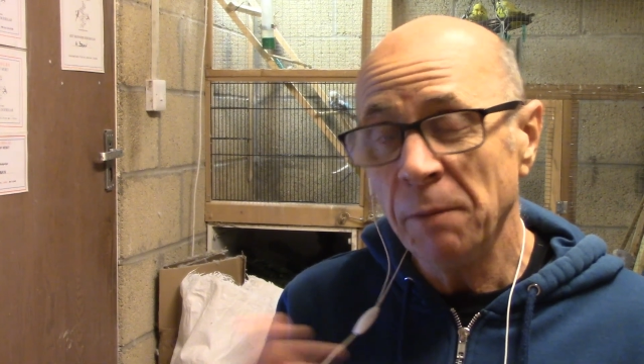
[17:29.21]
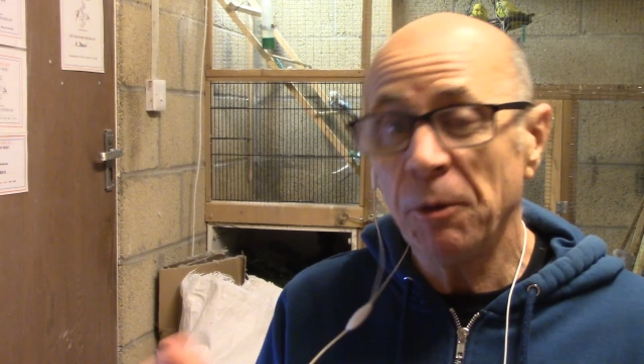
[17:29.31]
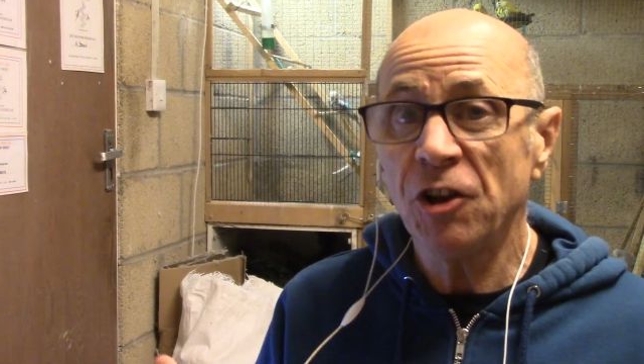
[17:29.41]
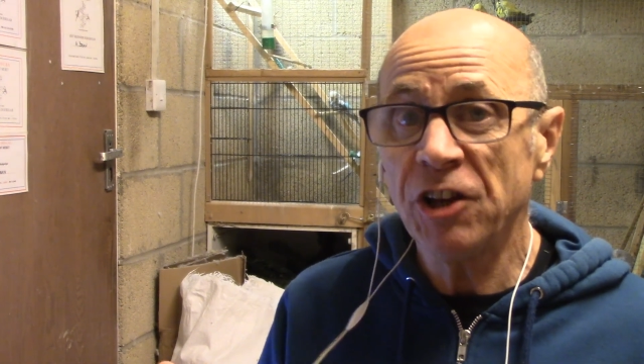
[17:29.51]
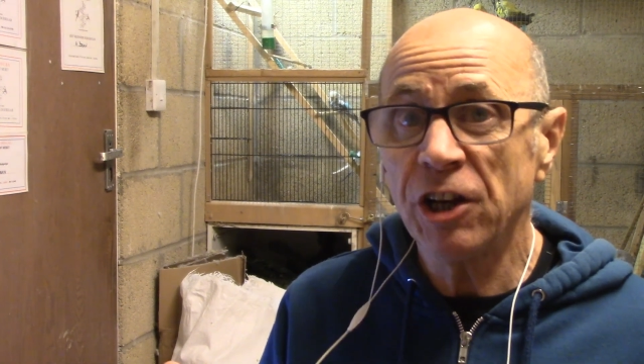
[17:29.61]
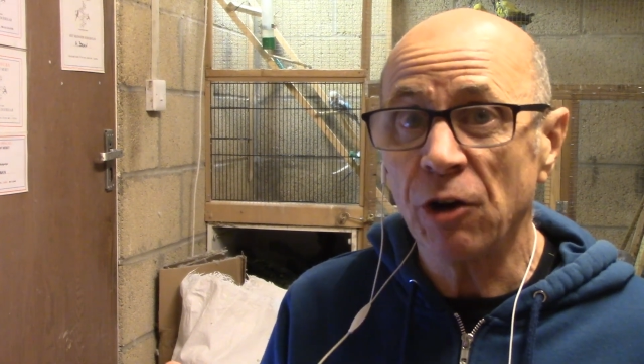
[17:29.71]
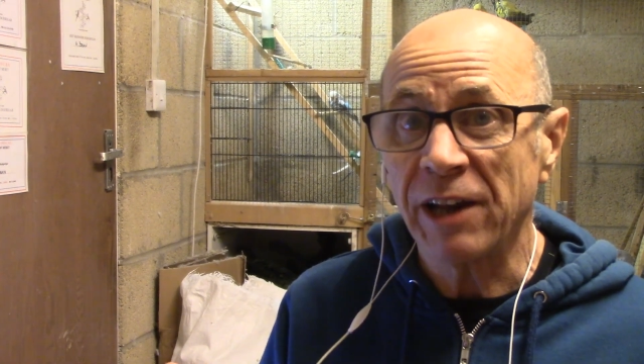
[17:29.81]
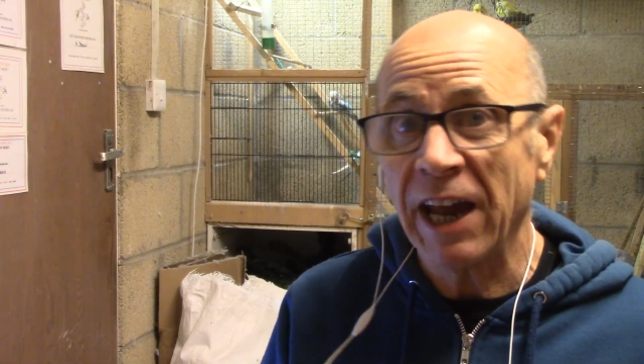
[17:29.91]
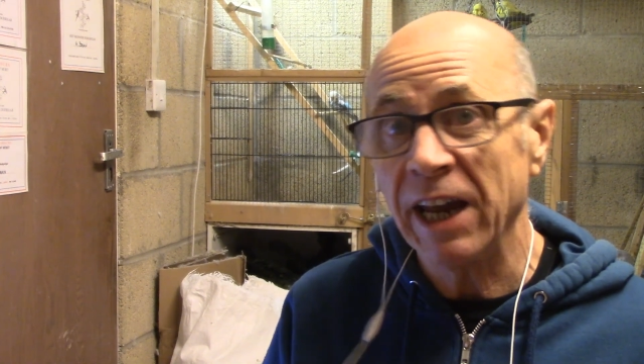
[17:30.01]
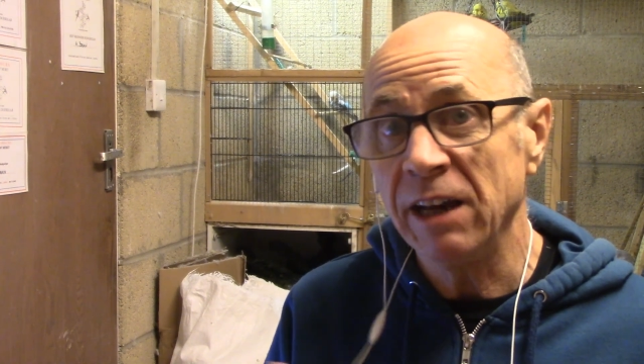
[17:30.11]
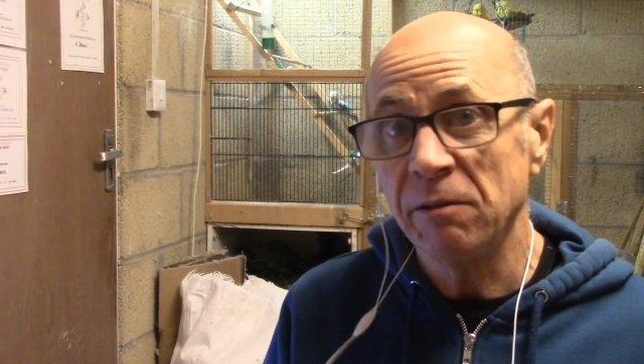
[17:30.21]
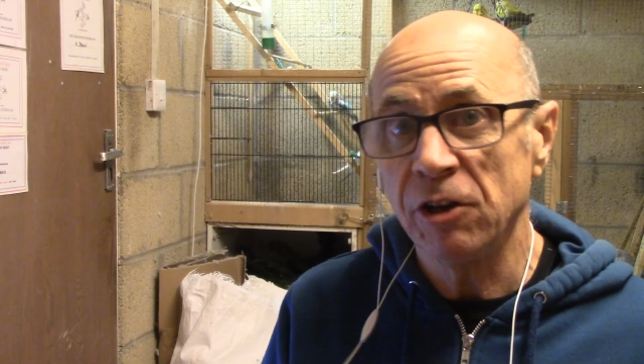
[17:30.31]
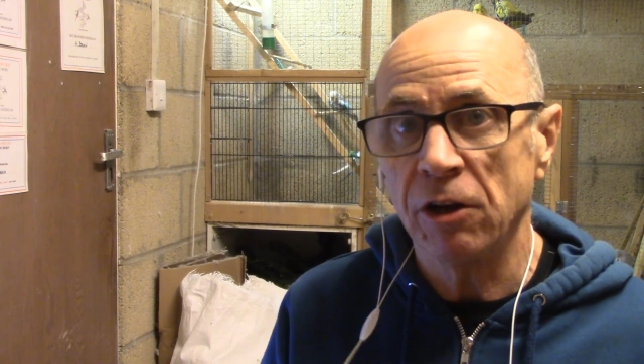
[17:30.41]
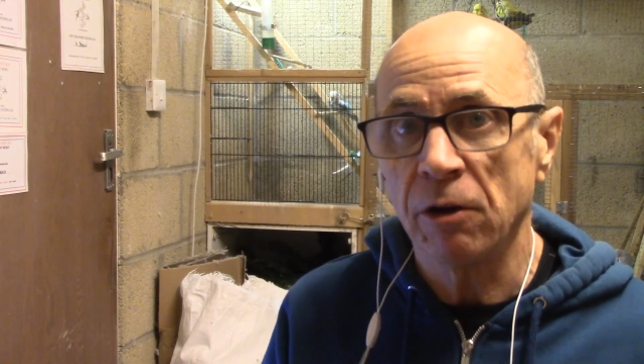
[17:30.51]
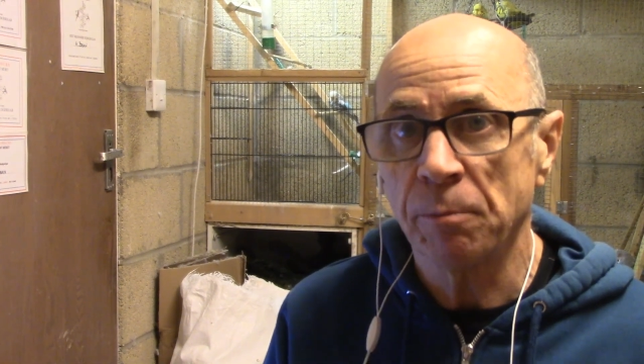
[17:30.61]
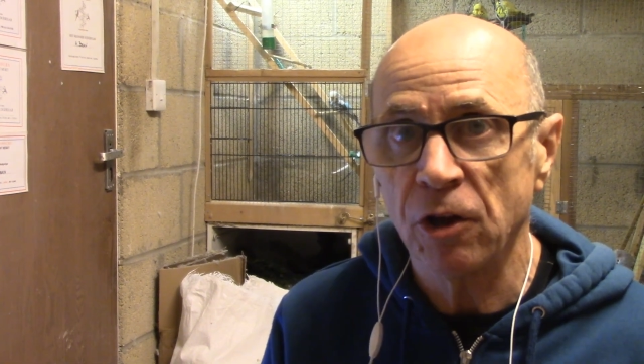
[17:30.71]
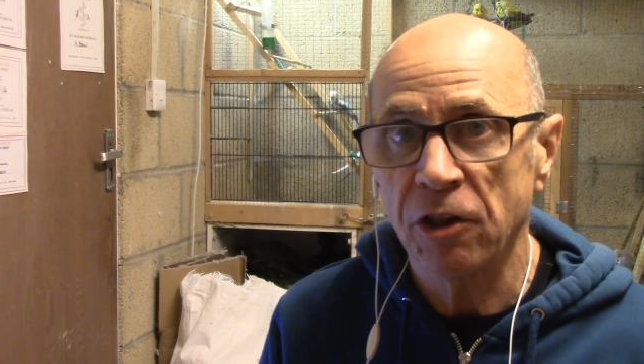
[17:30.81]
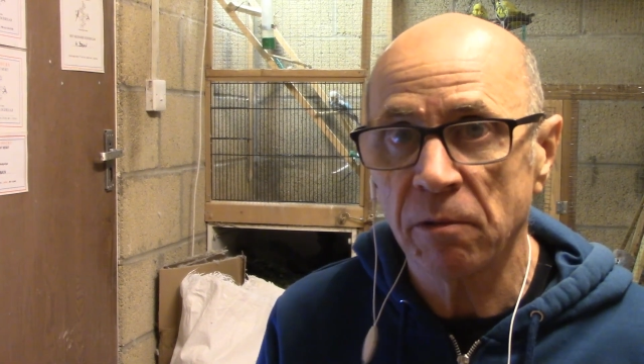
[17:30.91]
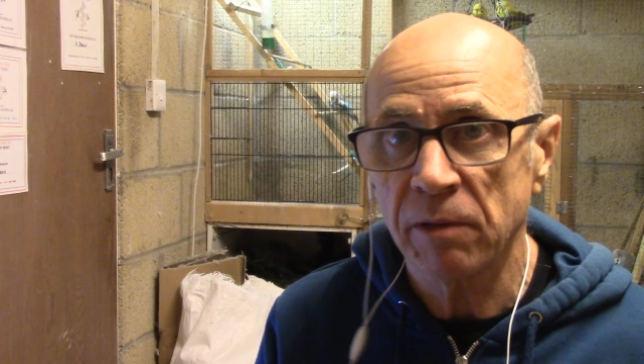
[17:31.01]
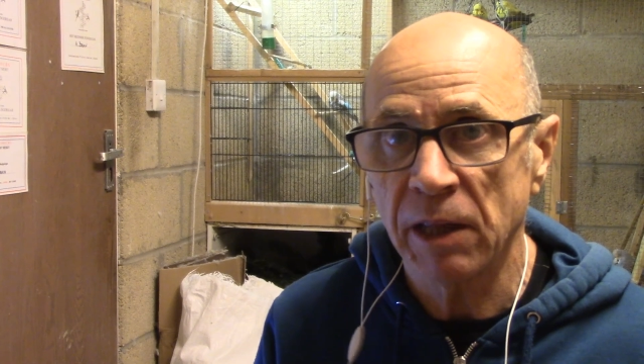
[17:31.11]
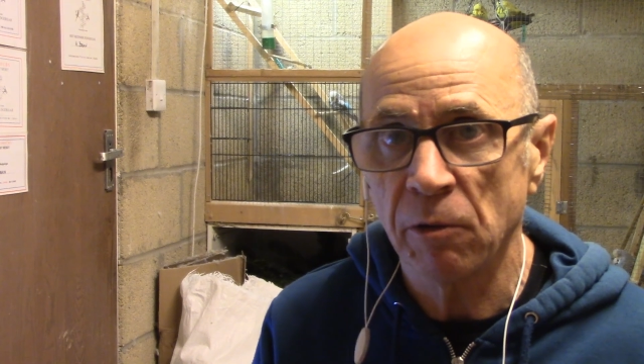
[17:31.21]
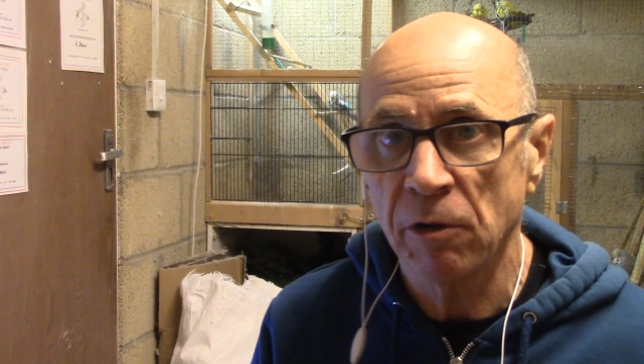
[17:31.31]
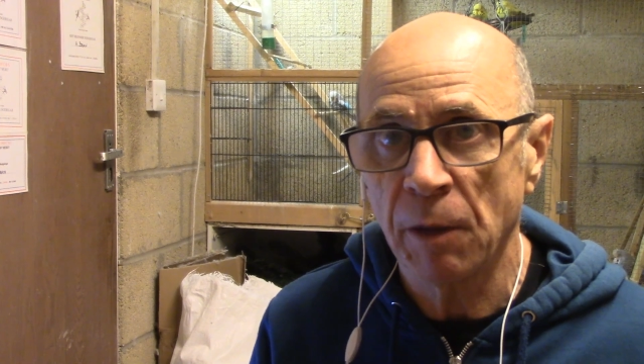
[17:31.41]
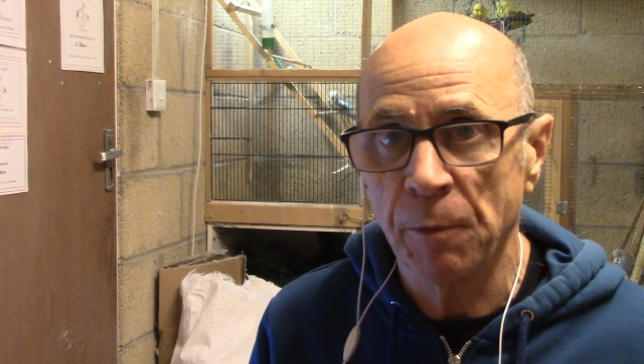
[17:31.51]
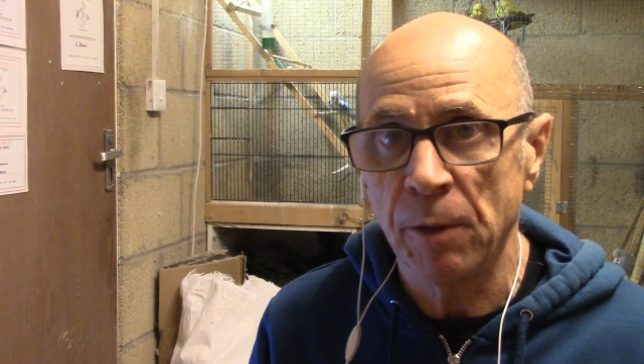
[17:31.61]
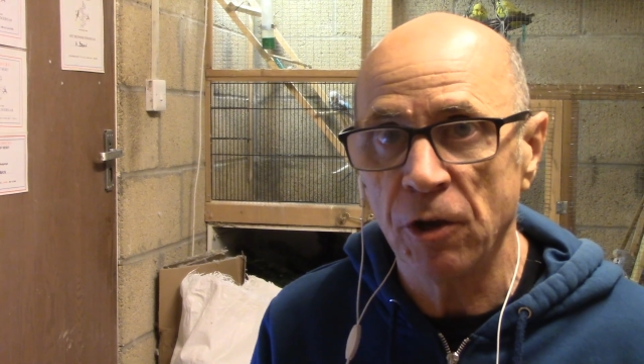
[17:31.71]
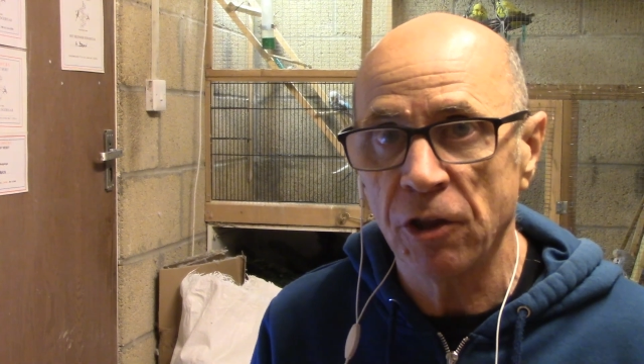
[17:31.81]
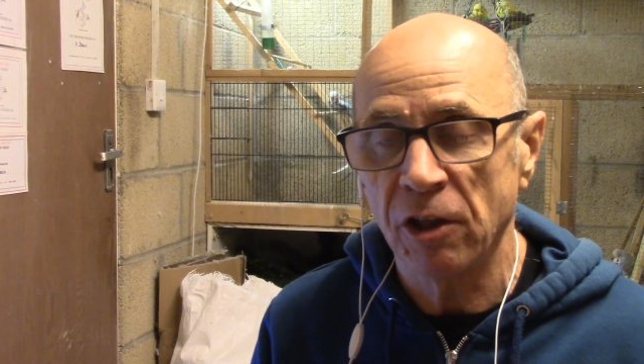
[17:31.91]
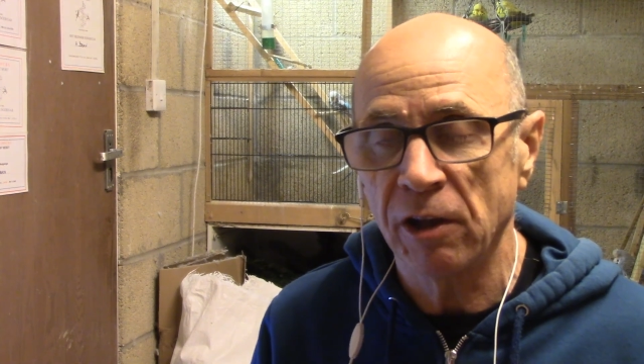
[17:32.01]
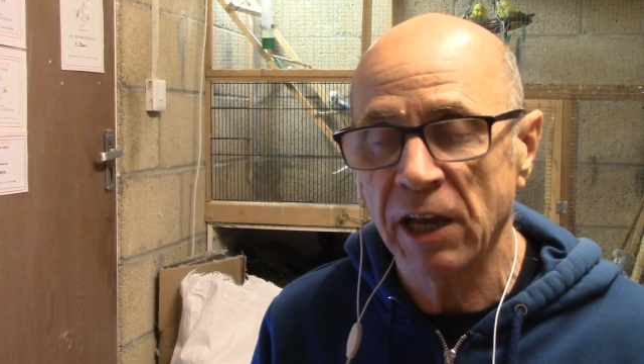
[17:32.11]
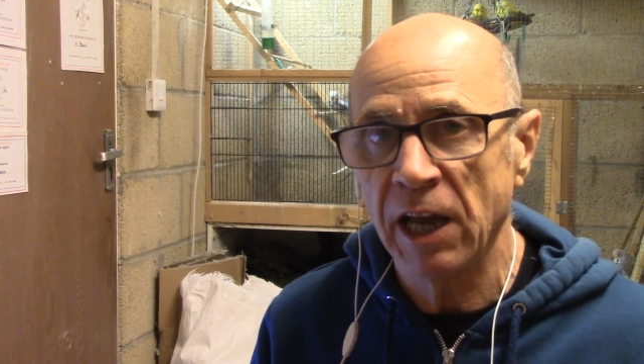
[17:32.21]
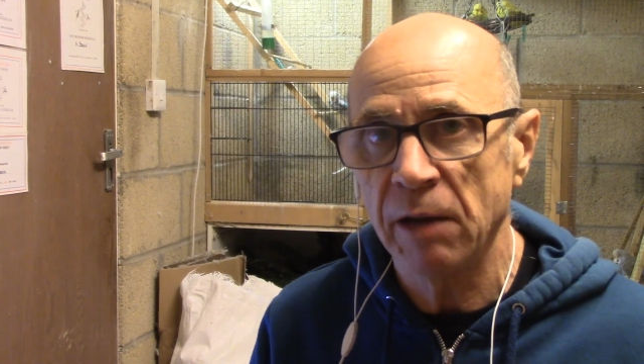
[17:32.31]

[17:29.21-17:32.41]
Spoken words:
I did okay. Birds, there were a couple of birds that